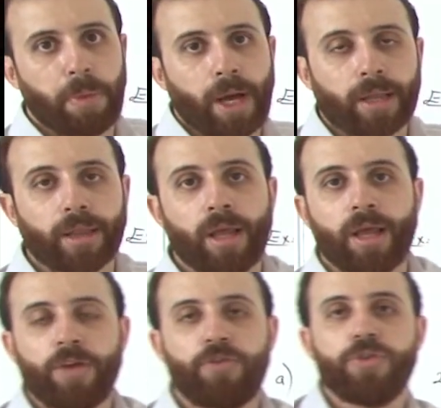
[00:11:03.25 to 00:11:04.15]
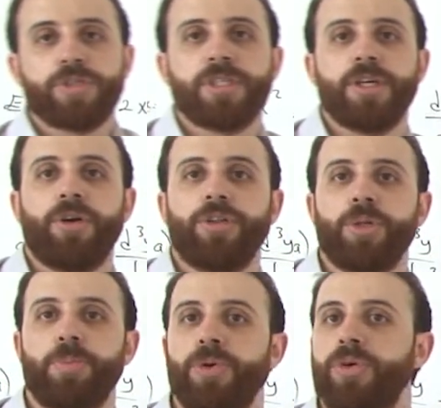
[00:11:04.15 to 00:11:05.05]
But if you see on
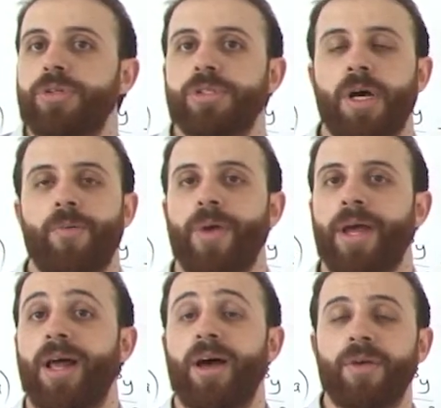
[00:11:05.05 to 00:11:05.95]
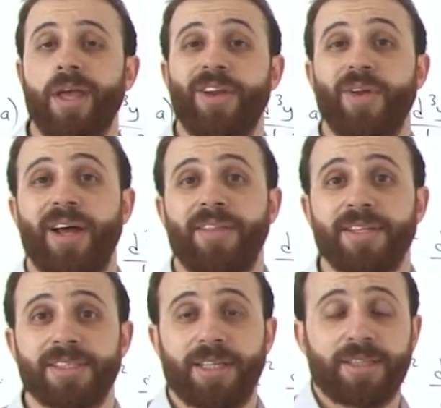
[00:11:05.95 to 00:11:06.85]
the book somewhere, how can you
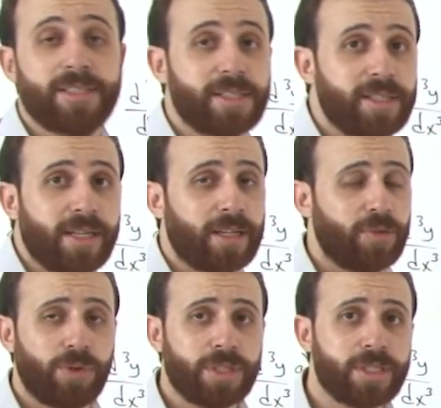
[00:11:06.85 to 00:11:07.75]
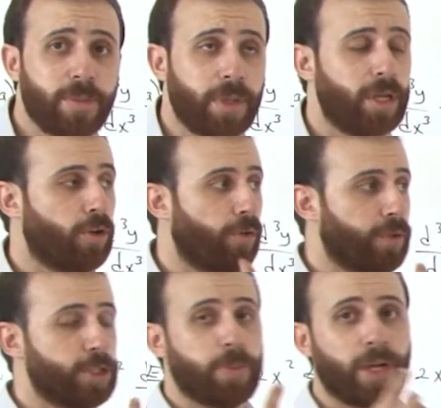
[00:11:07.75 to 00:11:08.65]
understand this is linearity? What's the meaning
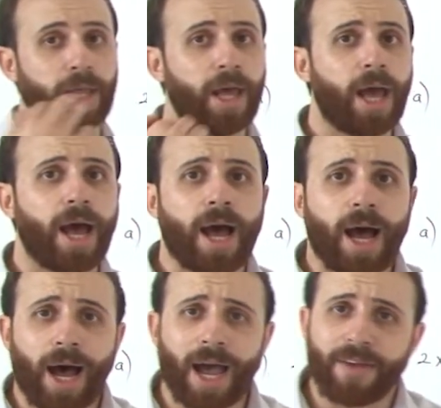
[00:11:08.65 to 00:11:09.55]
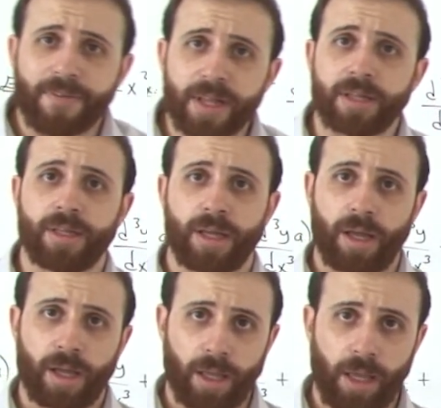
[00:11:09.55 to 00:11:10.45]
of this part? I will
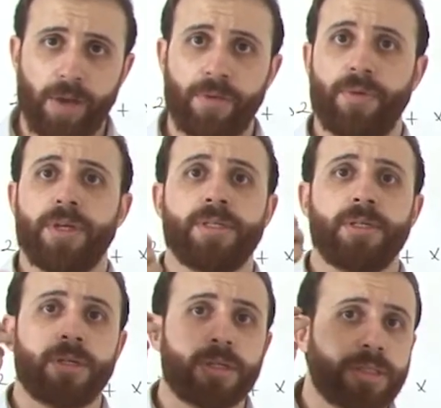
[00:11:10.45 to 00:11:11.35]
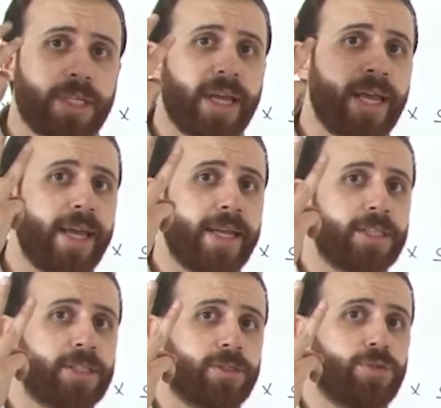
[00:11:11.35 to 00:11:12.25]
give 3
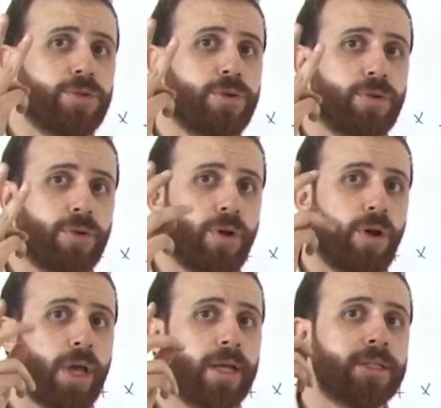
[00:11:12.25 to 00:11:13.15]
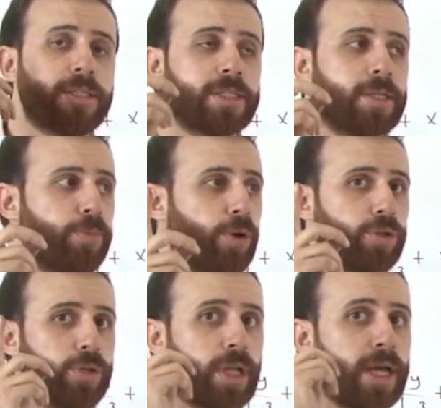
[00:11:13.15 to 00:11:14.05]
hints to you. Okay, this is
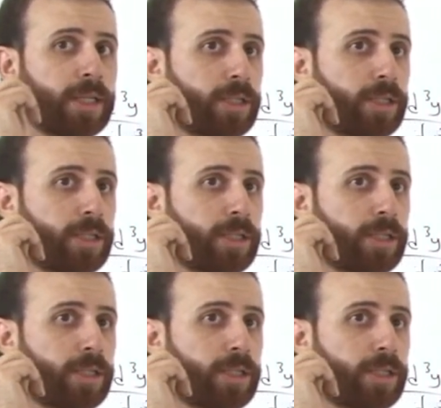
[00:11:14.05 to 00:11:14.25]
important.